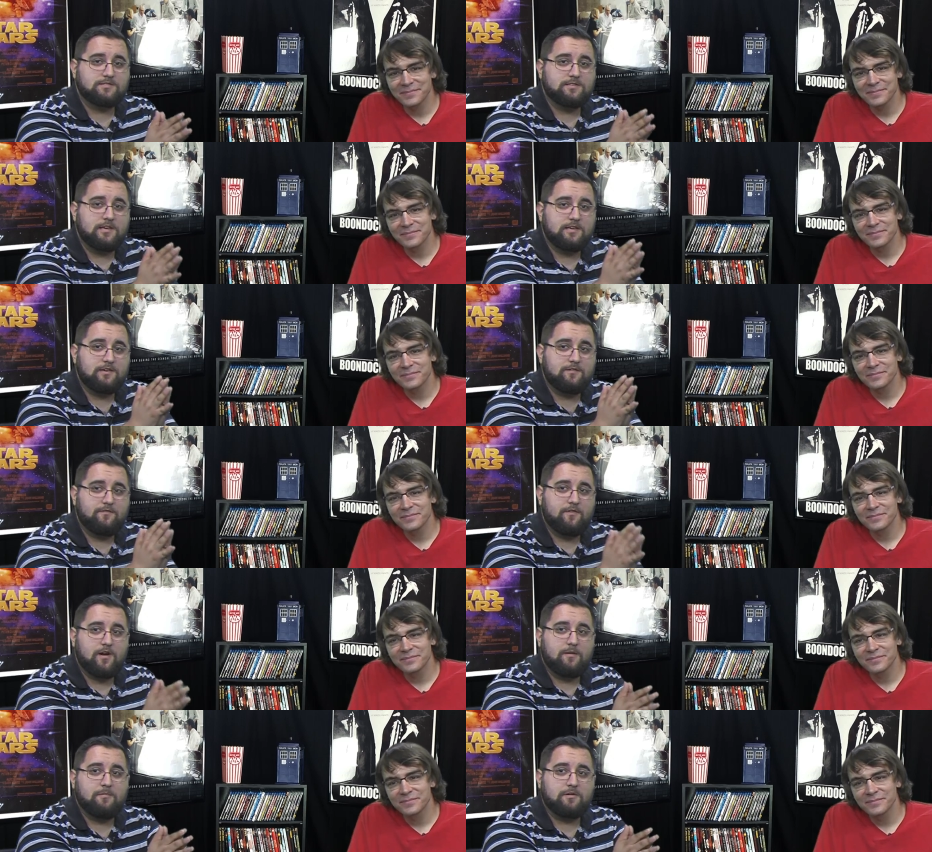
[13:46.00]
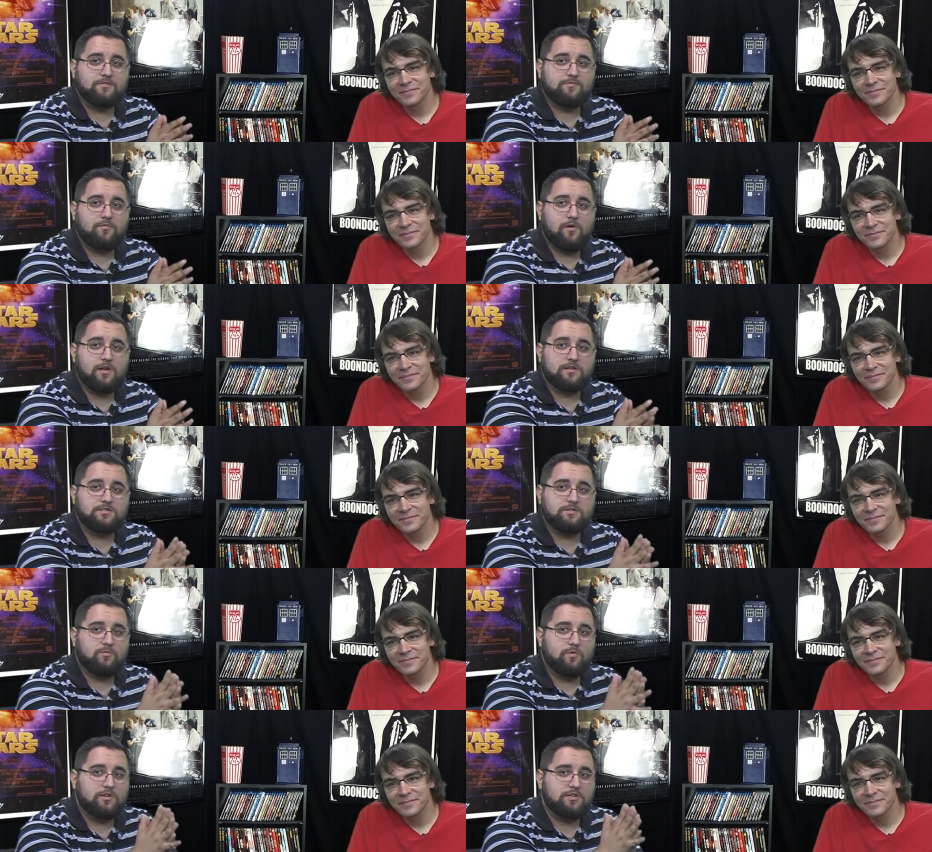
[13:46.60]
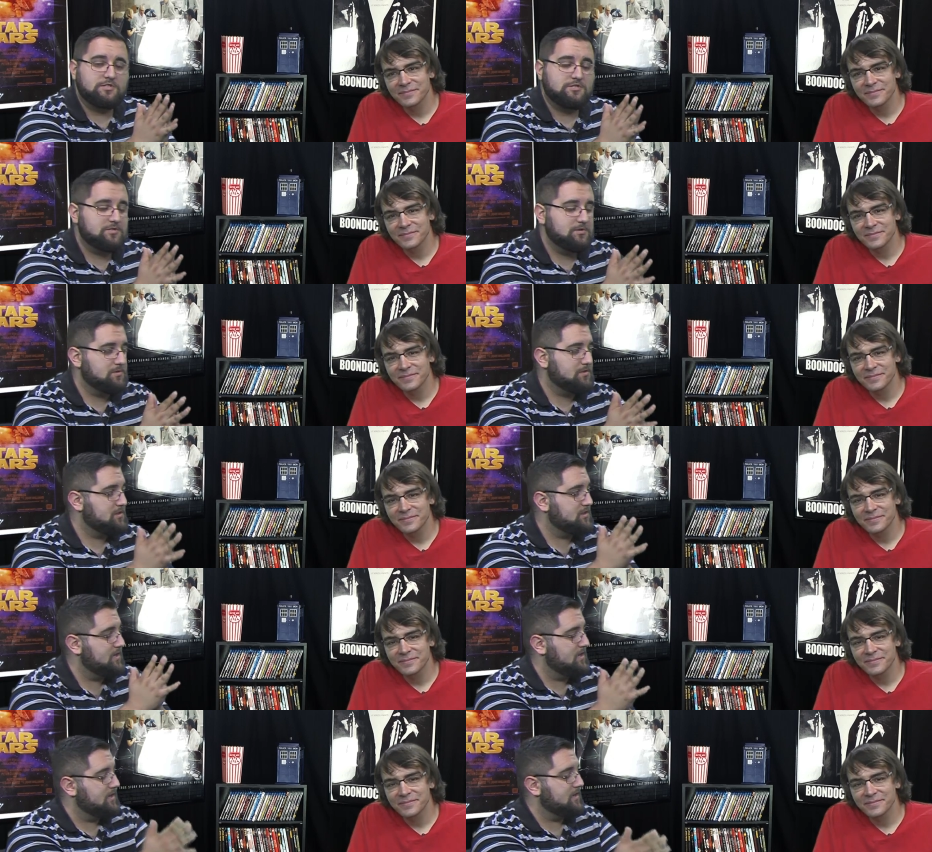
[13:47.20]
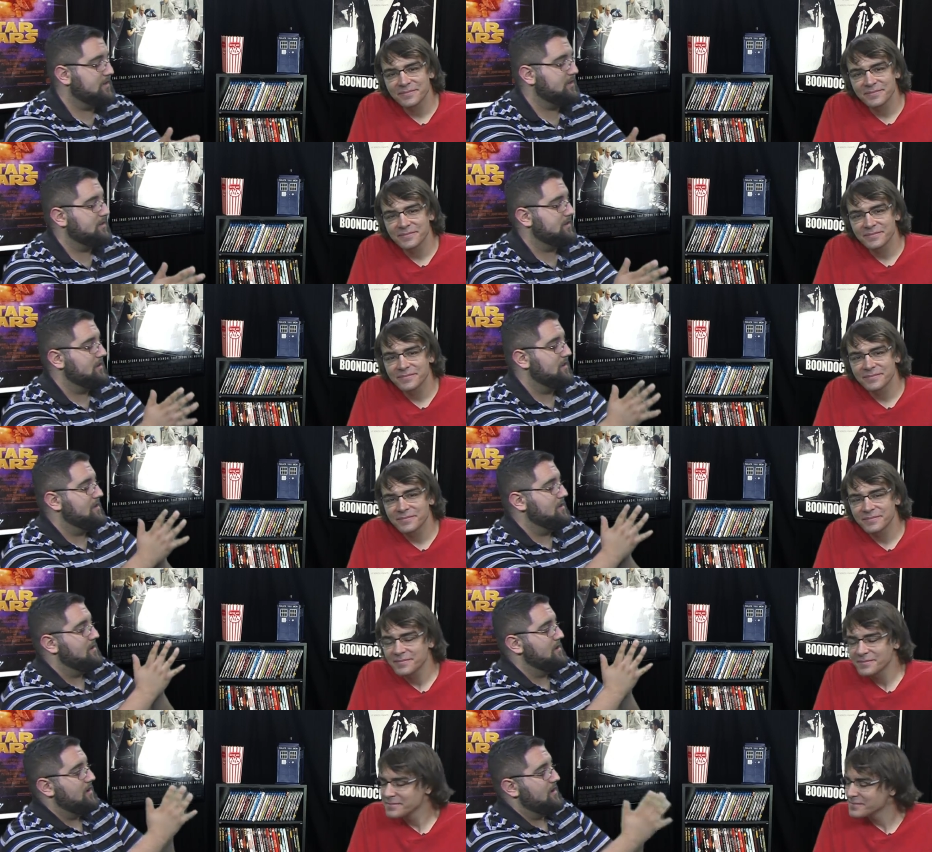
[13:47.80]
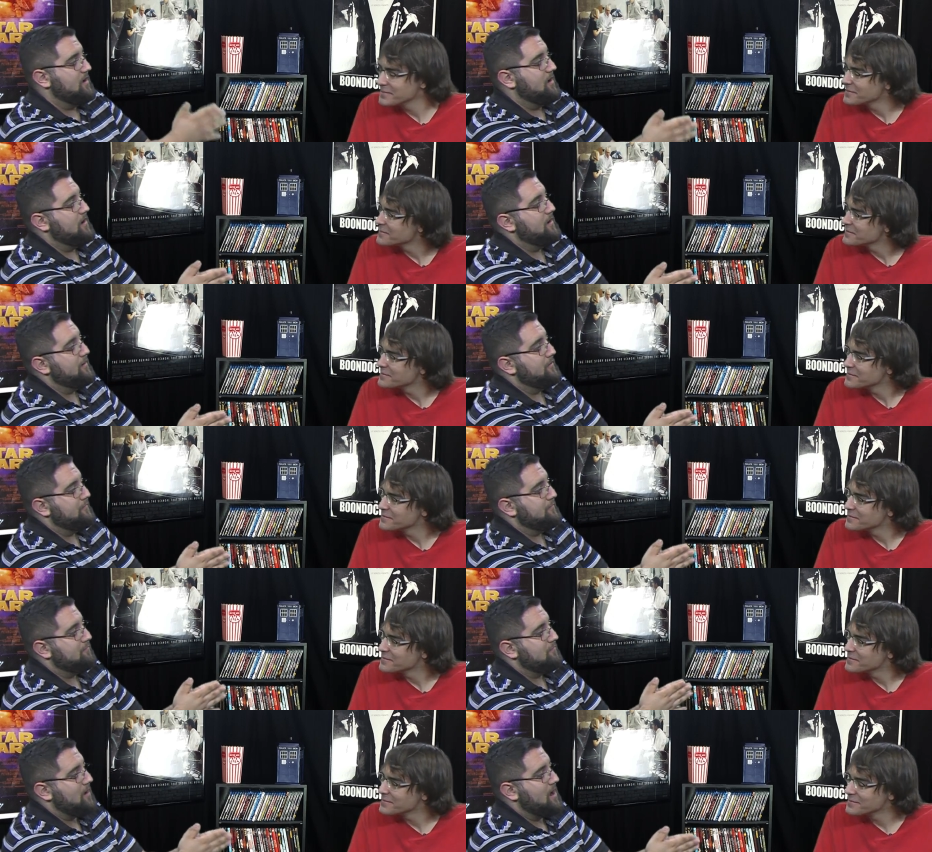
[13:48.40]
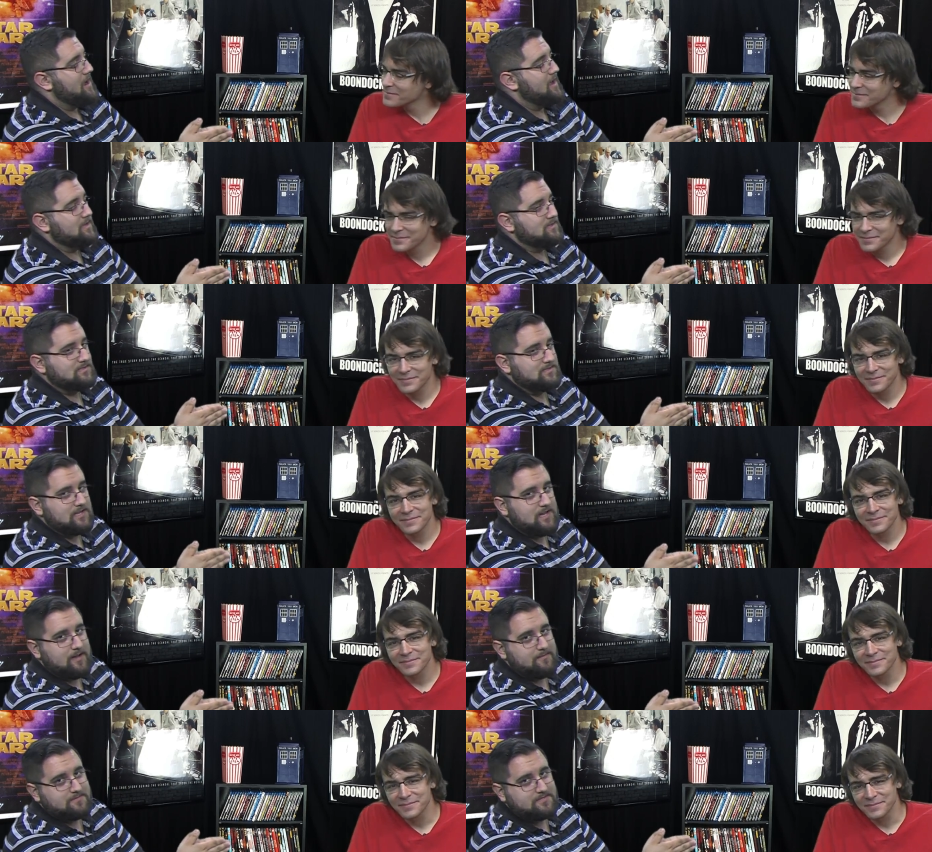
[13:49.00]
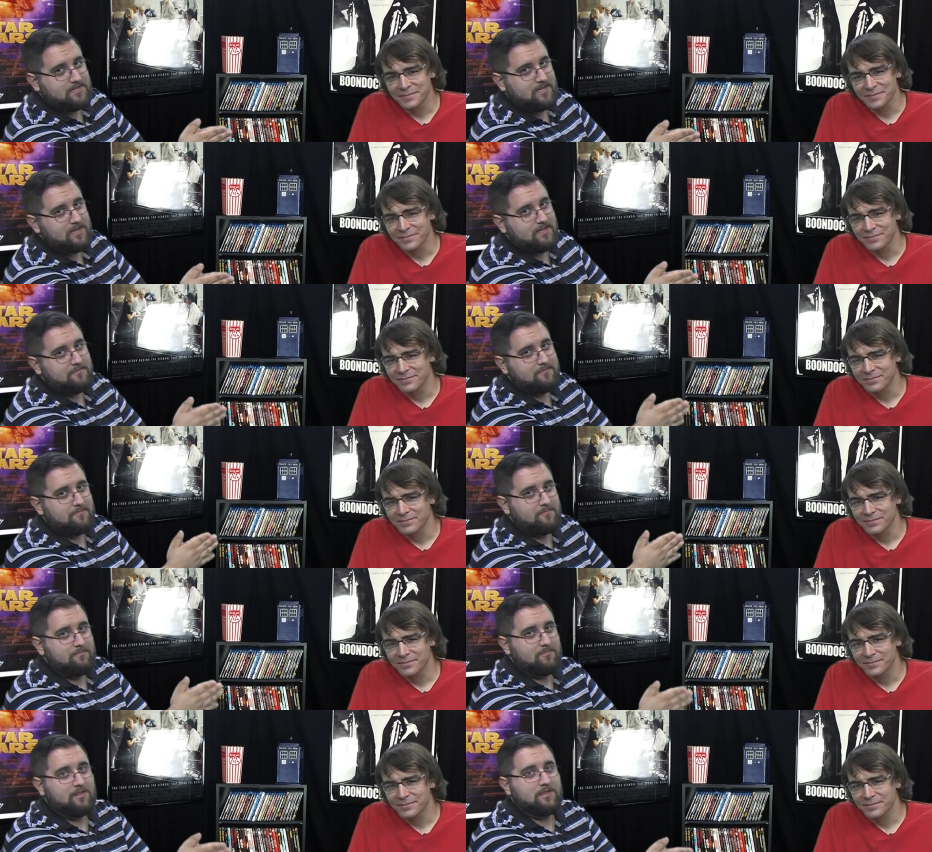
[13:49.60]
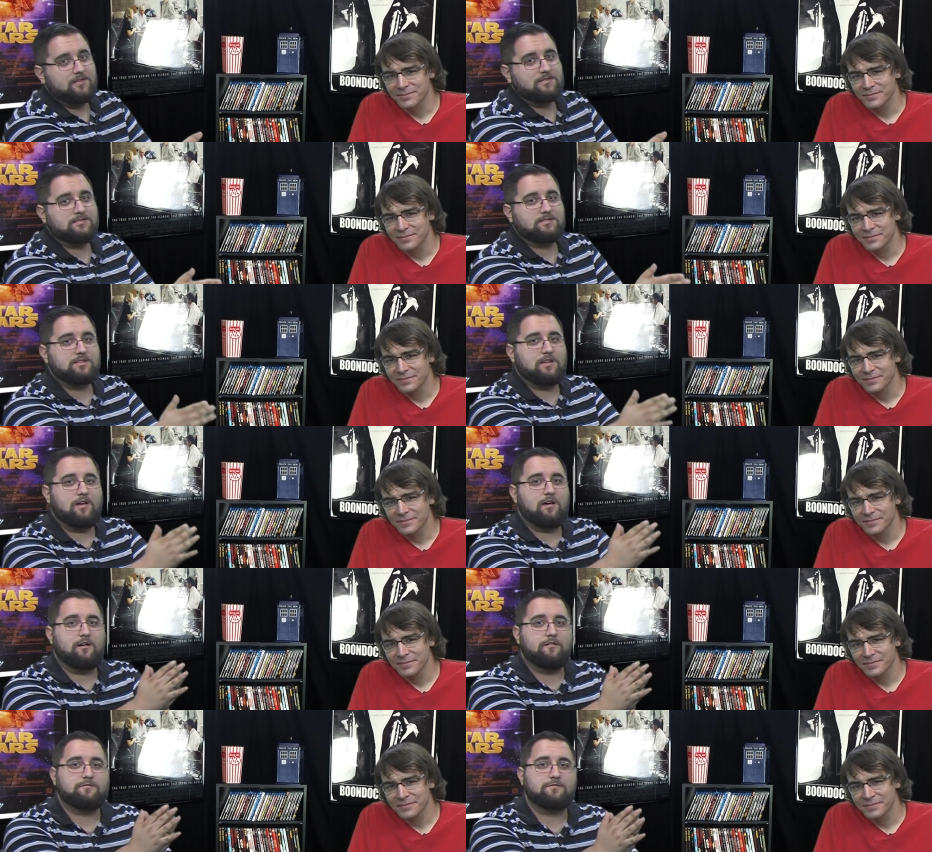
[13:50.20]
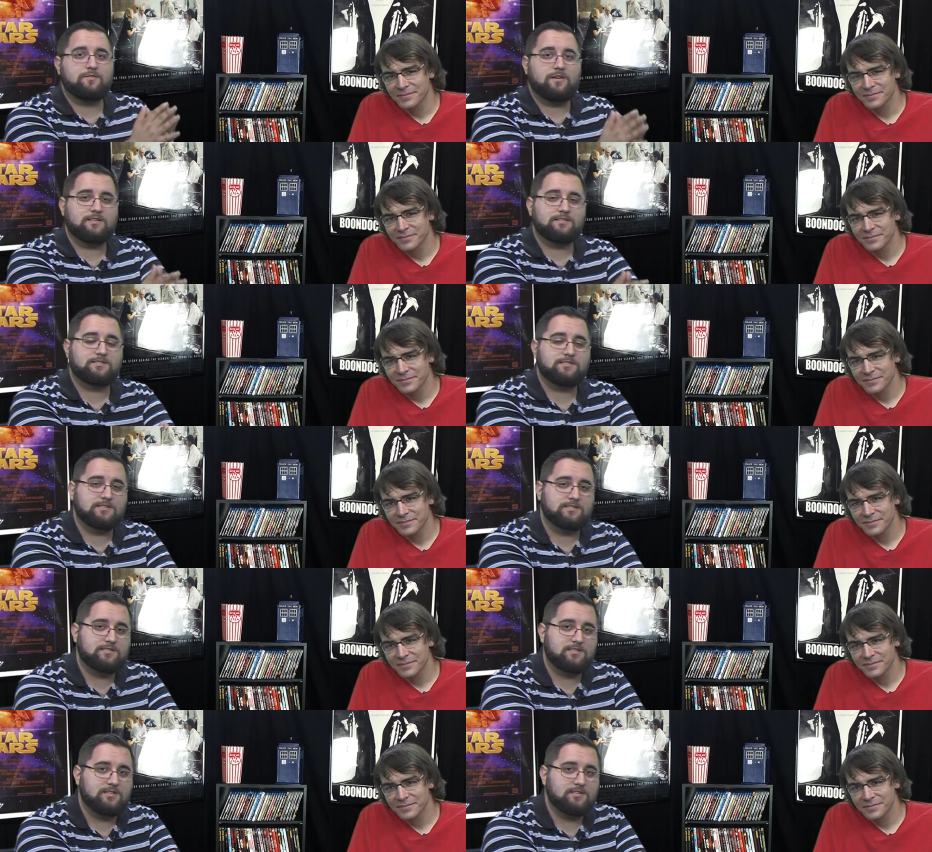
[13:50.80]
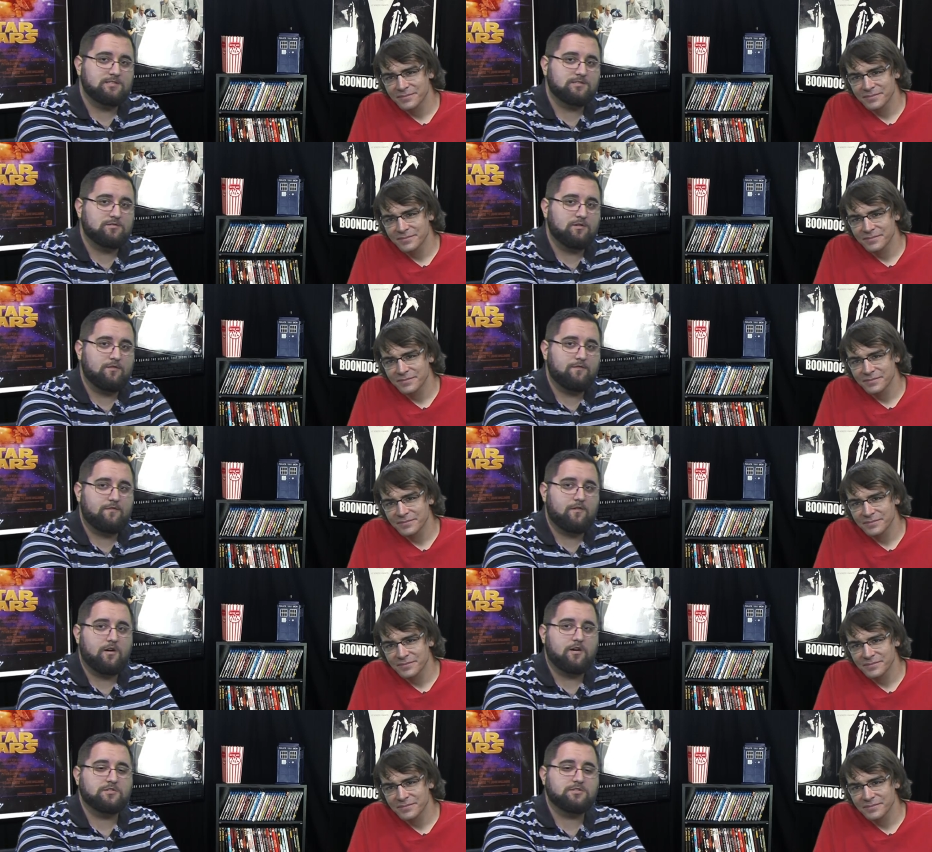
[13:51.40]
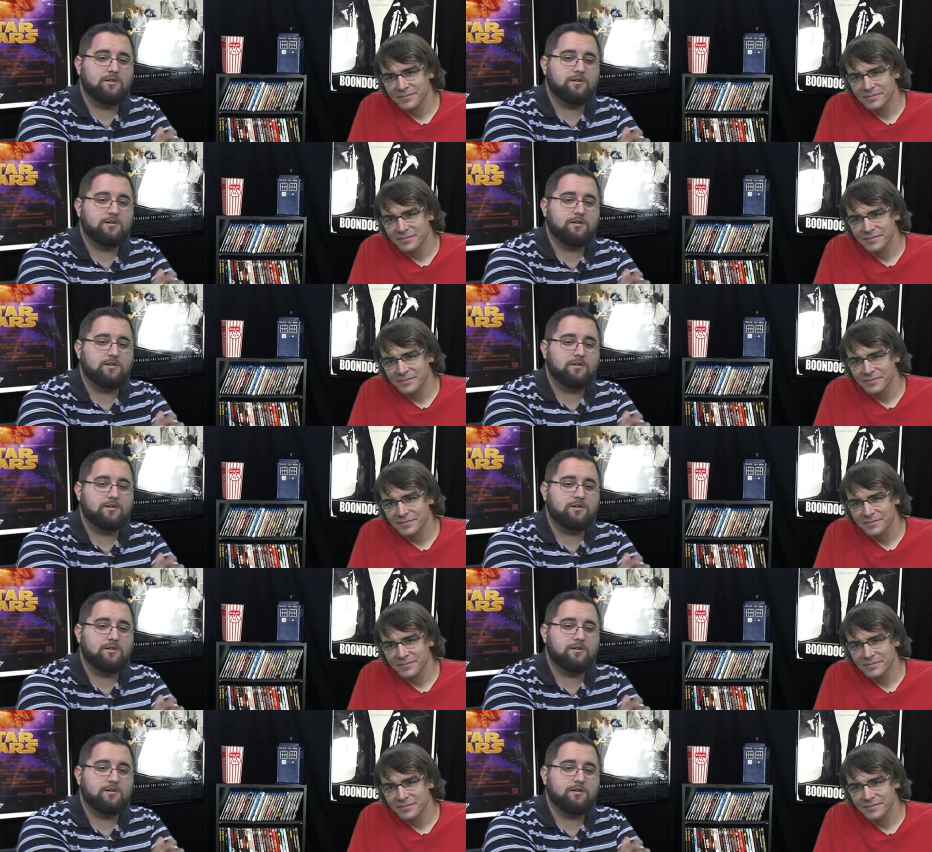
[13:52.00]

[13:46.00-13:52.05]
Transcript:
Speaker 1: Thank you very much for watching. What did you think of Ryan's top 10 list of 2016 so far?